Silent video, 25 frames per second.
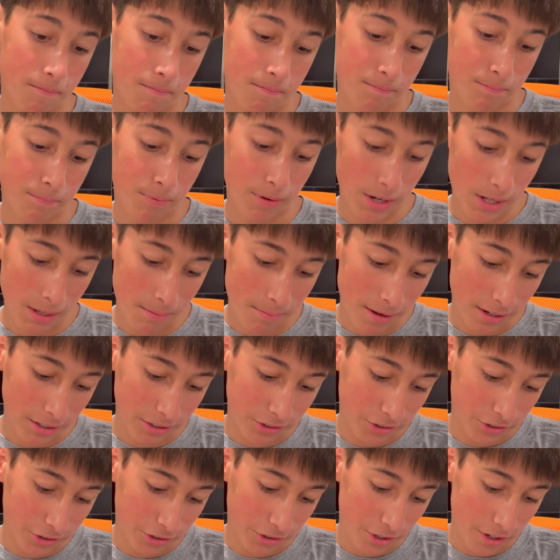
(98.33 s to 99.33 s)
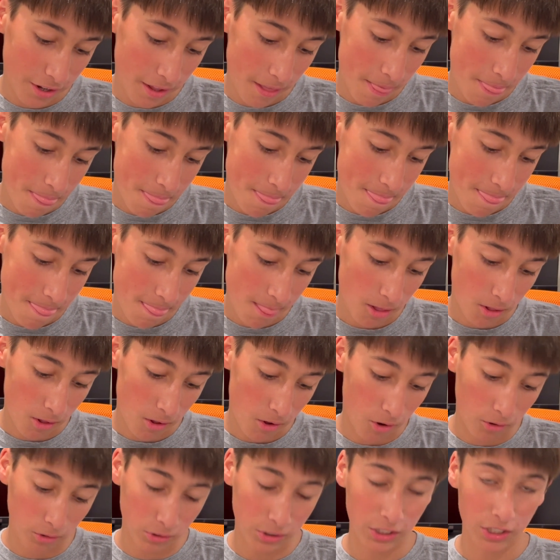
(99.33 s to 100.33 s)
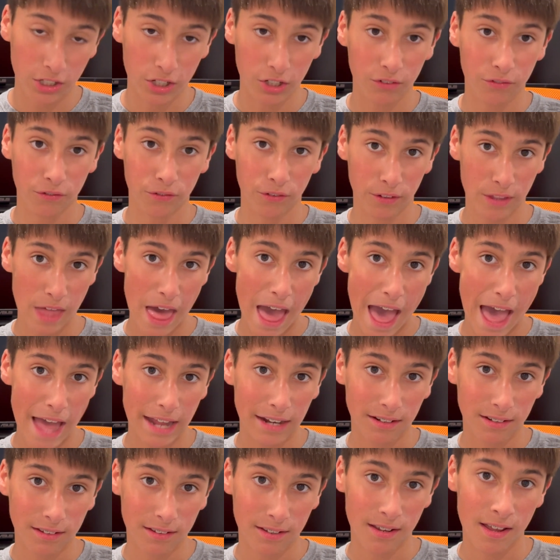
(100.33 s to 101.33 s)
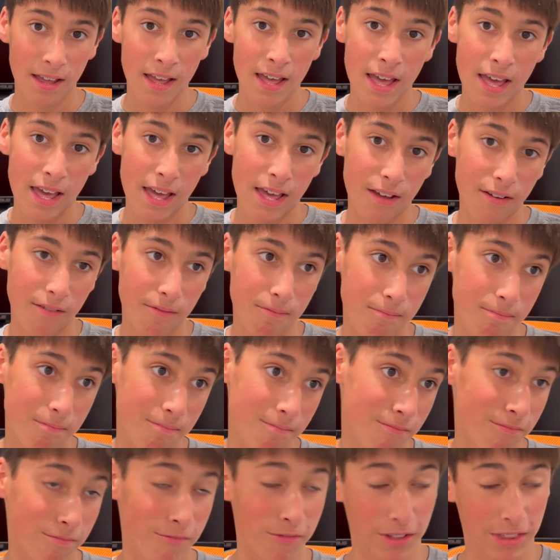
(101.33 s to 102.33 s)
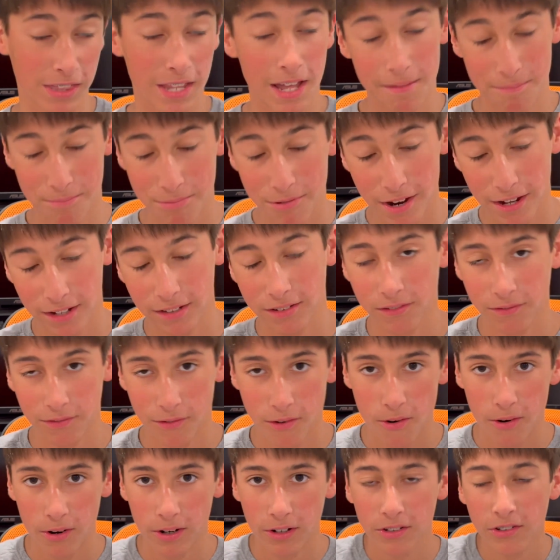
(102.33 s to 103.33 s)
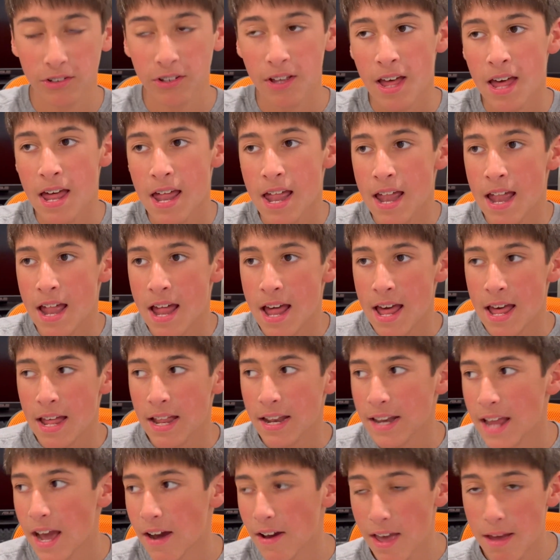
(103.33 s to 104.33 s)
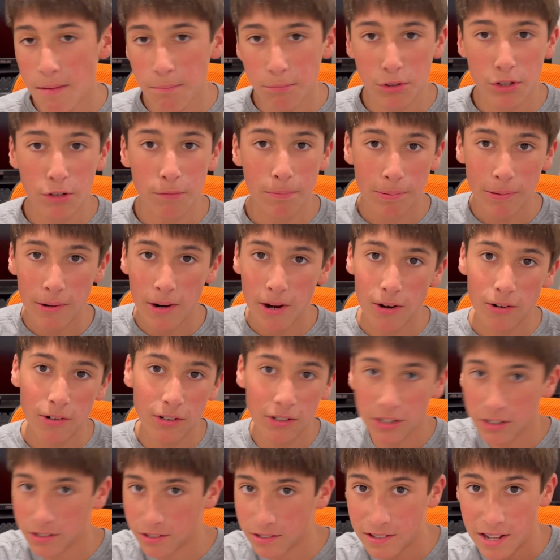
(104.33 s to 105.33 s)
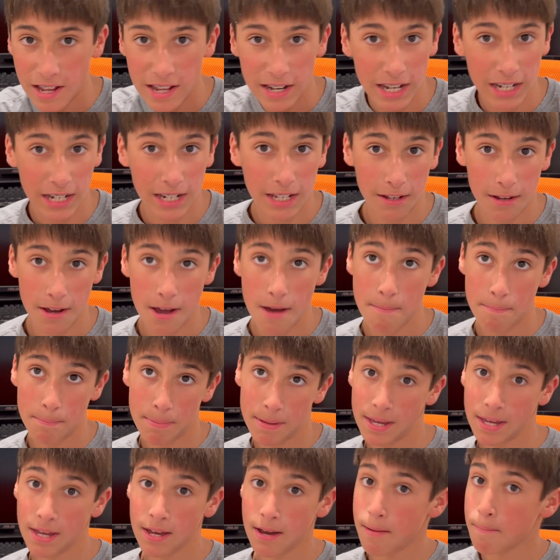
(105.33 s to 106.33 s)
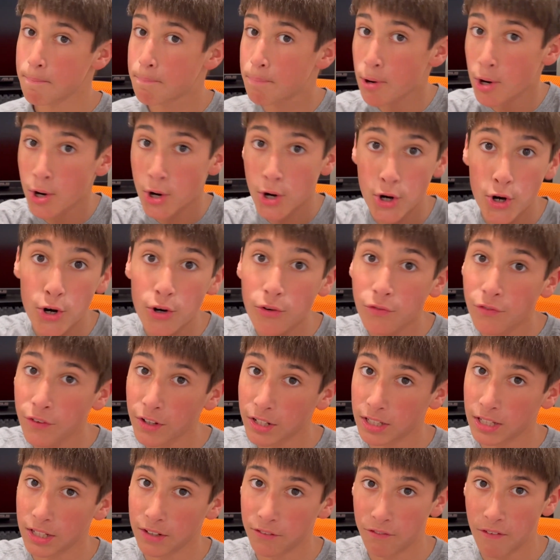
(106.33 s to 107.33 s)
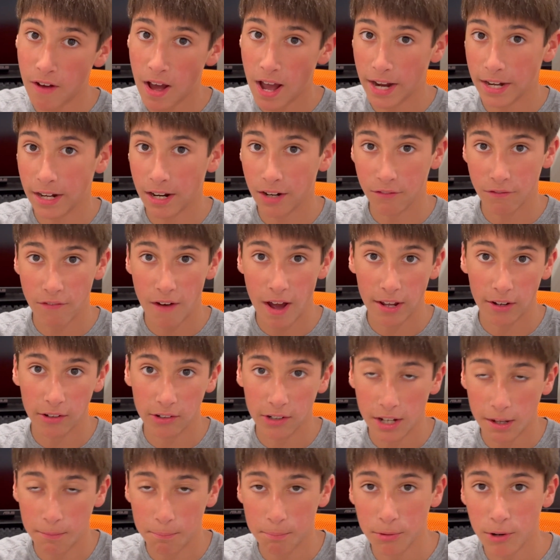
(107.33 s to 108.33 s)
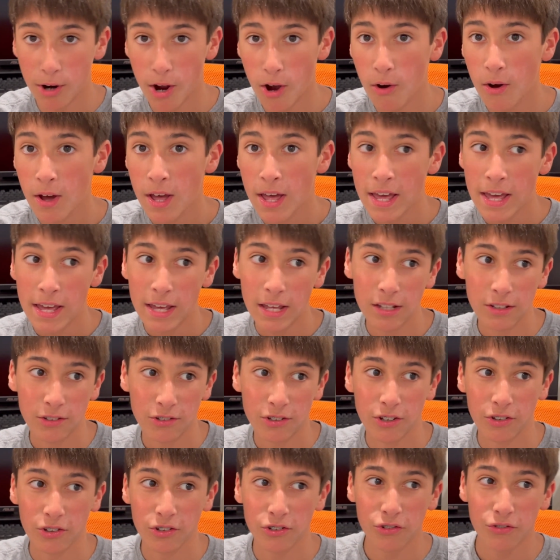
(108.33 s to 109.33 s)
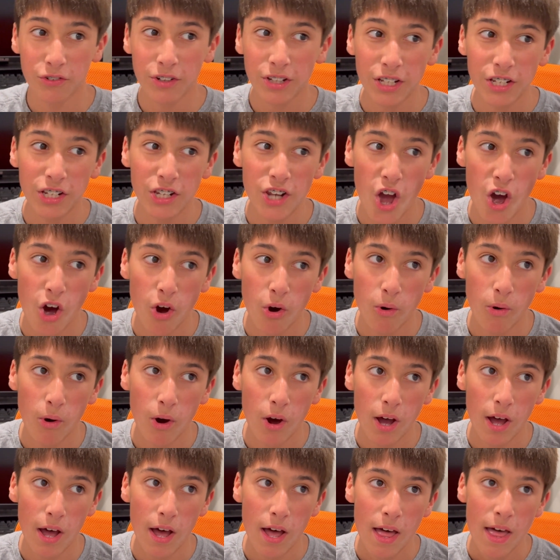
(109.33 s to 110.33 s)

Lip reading: pretty much only good for that, with that price, of course. Now, M2 Pro does 1080p perfectly fine on Final Cut Pro, and so there's really no